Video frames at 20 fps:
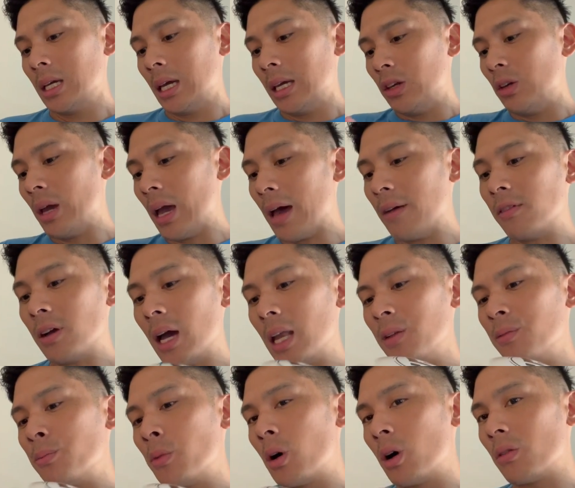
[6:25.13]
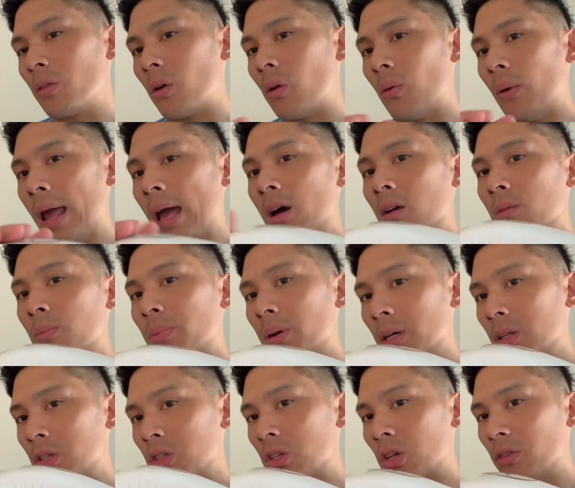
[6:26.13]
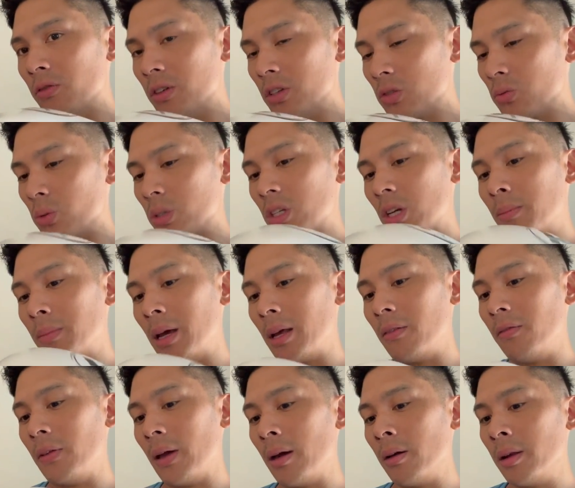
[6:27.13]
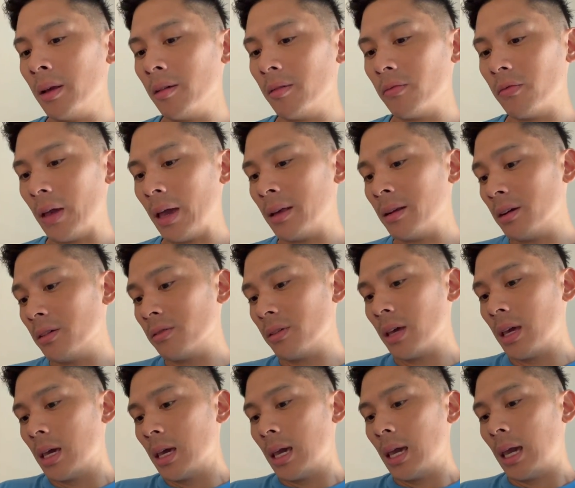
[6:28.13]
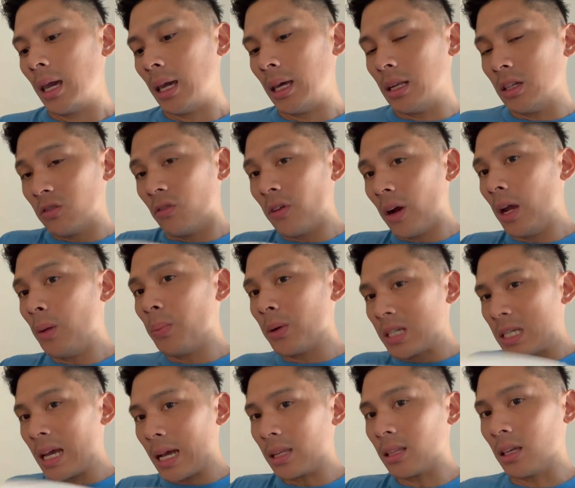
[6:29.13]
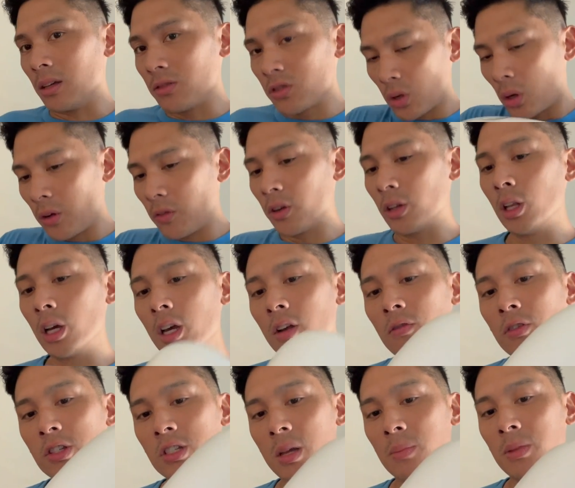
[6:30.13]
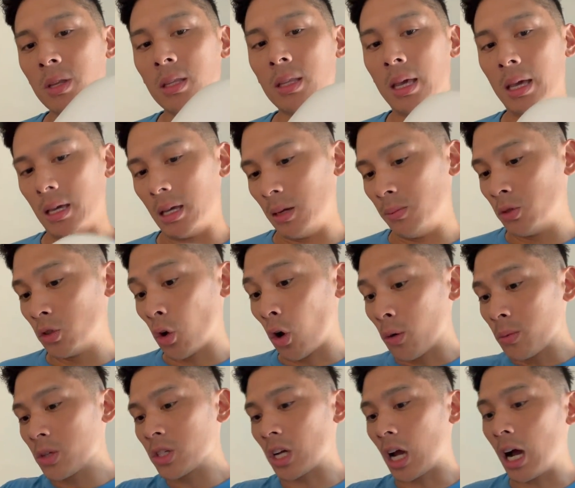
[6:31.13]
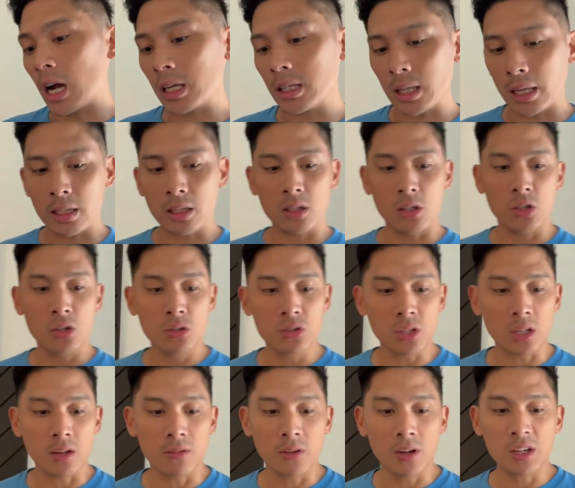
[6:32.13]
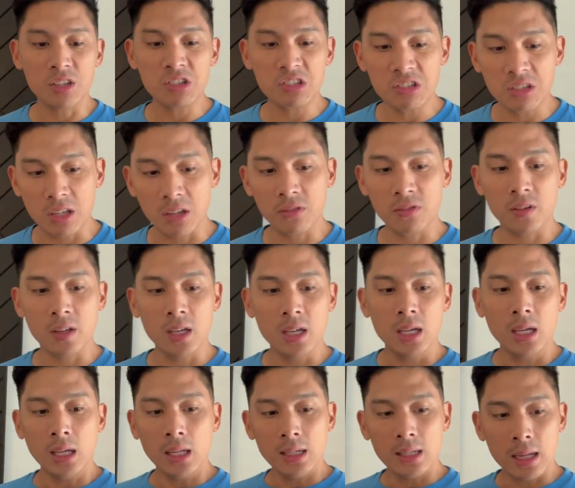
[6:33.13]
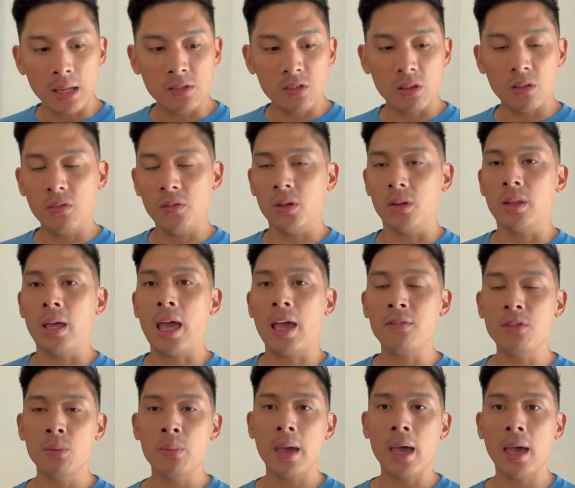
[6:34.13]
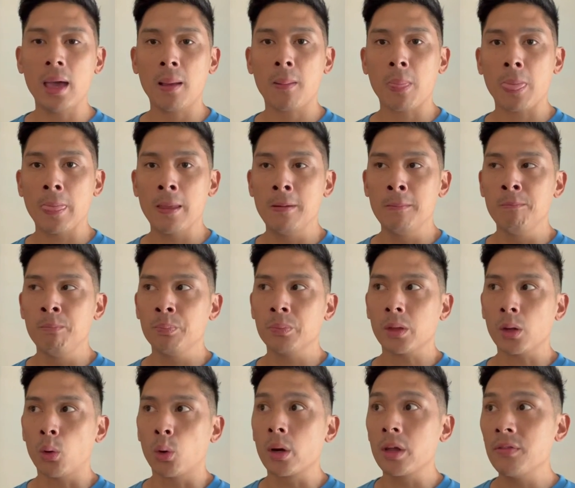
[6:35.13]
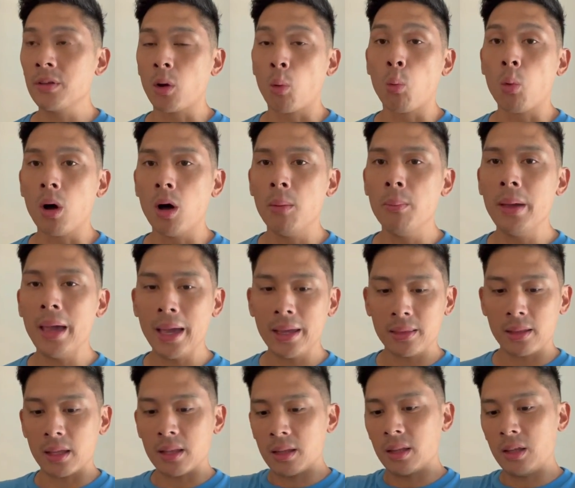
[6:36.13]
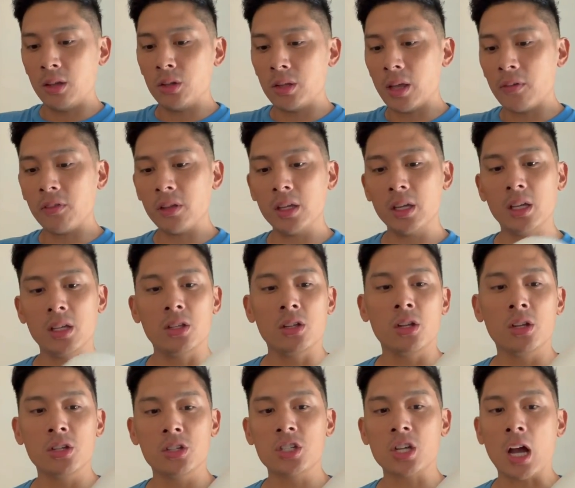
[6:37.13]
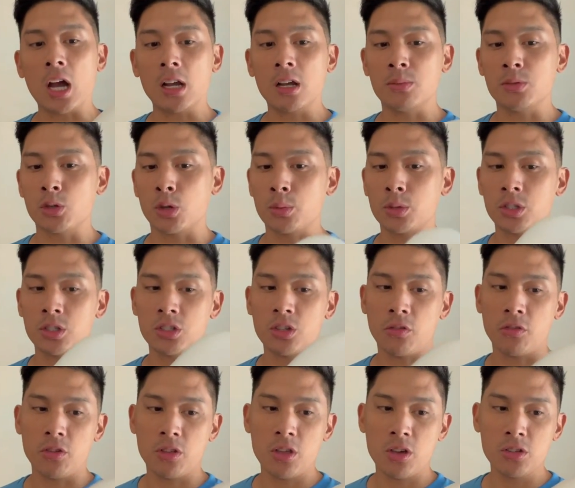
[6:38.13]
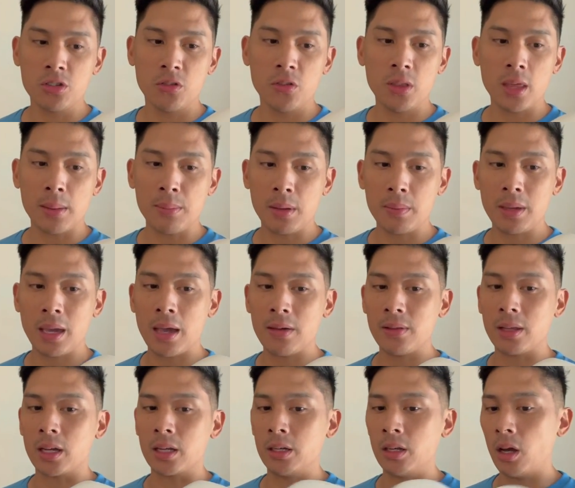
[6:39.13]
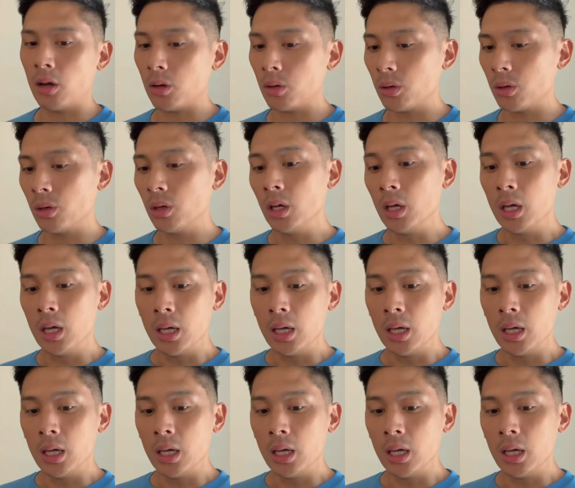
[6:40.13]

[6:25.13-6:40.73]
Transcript: you have kind of more of a round punch surface, which I'm not a fan of, and it's very protective. So if you're looking for something that absorbs shock, like to use on a very stiff, densely filled heavy bag, or even a wall bag, then you definitely get good shock absorption. So for those of you that maybe have like a knuckle